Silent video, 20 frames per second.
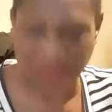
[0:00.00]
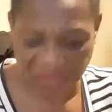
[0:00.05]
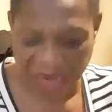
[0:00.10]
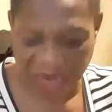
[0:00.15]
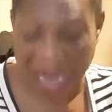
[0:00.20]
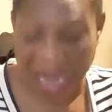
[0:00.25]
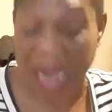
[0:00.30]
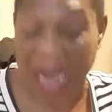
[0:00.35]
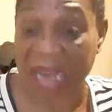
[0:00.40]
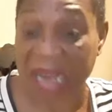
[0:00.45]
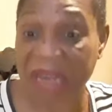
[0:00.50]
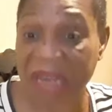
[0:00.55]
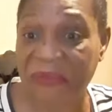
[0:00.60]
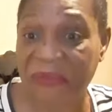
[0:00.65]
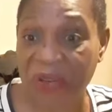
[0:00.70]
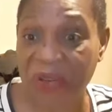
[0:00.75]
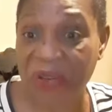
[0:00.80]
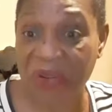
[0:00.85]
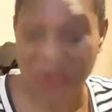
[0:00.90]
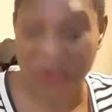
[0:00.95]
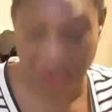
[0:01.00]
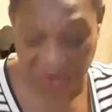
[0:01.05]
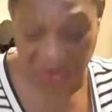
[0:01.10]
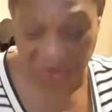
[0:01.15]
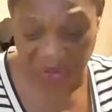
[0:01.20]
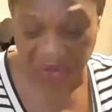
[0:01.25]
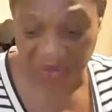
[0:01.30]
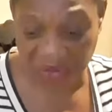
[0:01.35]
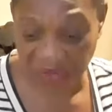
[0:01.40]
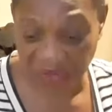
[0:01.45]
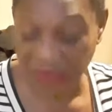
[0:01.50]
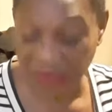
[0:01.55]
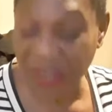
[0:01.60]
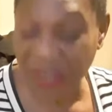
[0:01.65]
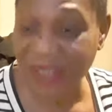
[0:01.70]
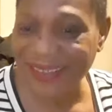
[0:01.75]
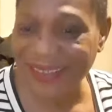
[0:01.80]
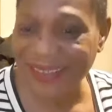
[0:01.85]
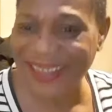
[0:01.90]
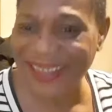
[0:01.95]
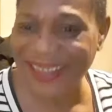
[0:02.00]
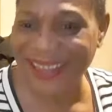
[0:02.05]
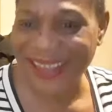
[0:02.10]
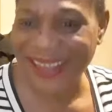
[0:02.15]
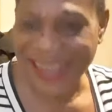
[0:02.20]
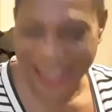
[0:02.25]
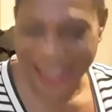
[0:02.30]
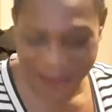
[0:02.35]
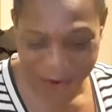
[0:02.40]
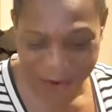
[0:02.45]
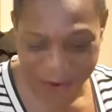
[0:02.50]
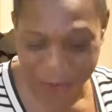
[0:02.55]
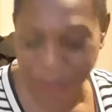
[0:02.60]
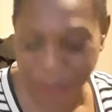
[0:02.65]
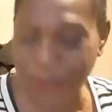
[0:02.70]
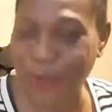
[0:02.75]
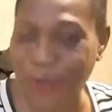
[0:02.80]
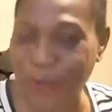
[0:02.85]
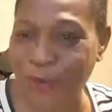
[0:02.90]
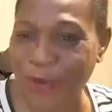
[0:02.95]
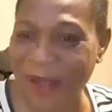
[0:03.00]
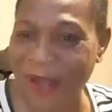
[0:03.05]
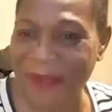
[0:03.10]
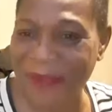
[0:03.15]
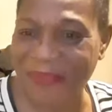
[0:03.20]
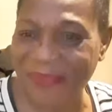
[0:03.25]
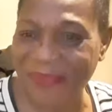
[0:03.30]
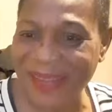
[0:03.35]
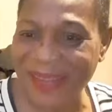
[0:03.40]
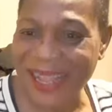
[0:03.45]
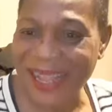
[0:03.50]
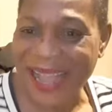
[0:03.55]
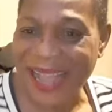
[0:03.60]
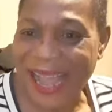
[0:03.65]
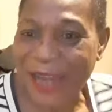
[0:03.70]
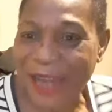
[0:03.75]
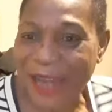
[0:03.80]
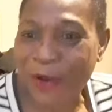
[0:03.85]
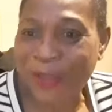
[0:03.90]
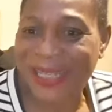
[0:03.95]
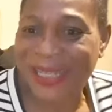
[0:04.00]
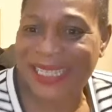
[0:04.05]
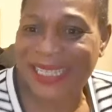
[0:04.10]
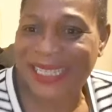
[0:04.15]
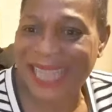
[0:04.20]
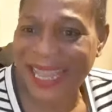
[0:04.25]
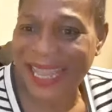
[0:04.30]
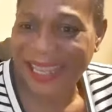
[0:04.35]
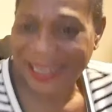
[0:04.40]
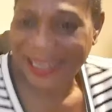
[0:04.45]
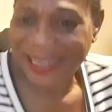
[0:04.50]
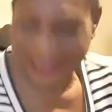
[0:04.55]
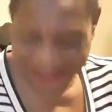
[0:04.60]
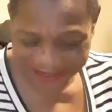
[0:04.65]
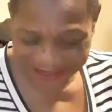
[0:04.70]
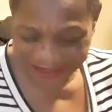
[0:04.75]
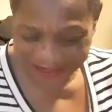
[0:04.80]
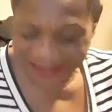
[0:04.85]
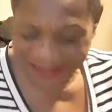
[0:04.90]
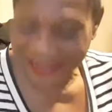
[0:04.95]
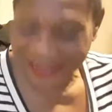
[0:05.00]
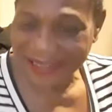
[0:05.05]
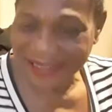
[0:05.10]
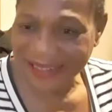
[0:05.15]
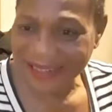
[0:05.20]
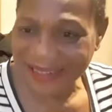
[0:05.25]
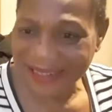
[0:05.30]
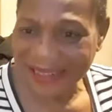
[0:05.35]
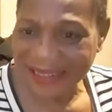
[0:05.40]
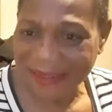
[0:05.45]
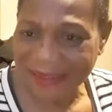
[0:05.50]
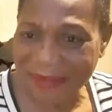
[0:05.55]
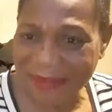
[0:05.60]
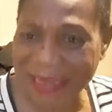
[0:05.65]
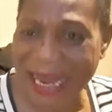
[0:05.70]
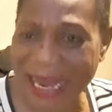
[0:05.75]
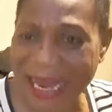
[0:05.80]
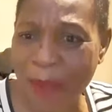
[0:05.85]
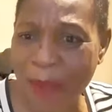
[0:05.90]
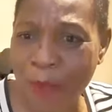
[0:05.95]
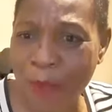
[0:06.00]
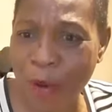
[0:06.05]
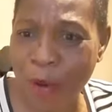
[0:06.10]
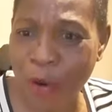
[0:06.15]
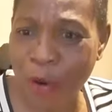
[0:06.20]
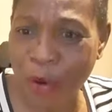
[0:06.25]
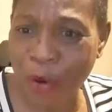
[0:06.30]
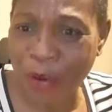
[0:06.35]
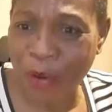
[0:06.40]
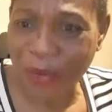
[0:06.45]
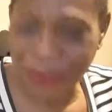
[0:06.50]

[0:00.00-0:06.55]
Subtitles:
I'm ready for the course. I don't use slogan. I don't tell. Me na agbolo.